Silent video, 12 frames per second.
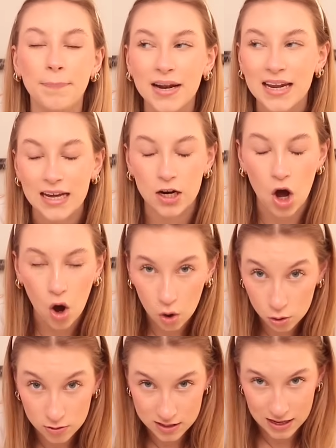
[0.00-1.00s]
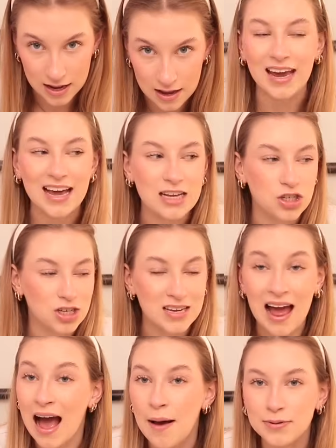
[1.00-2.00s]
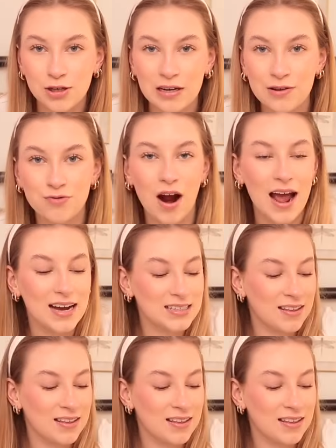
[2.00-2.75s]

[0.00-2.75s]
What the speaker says: billion holes in it. It is just absolutely wrecked.